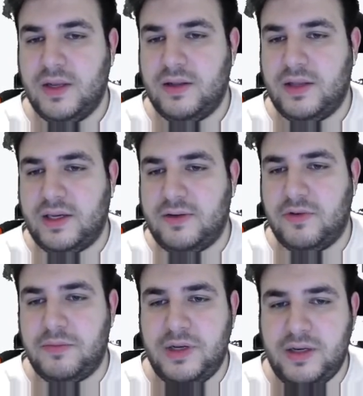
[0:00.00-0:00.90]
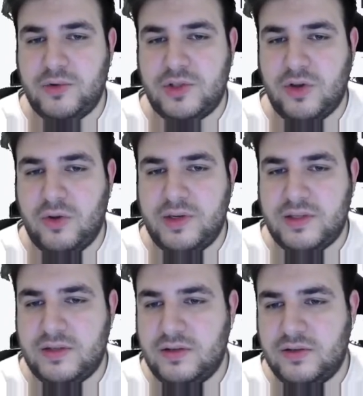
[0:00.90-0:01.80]
like, for me it was
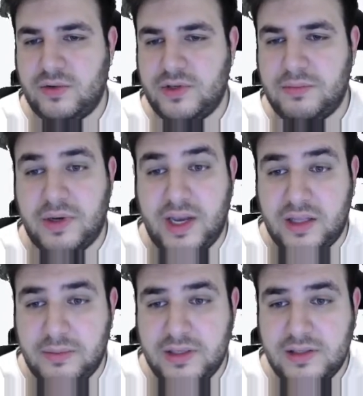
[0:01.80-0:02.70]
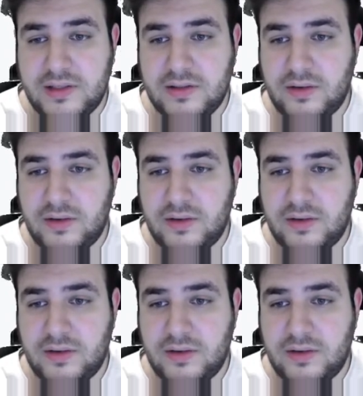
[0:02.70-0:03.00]
always sorted by elements,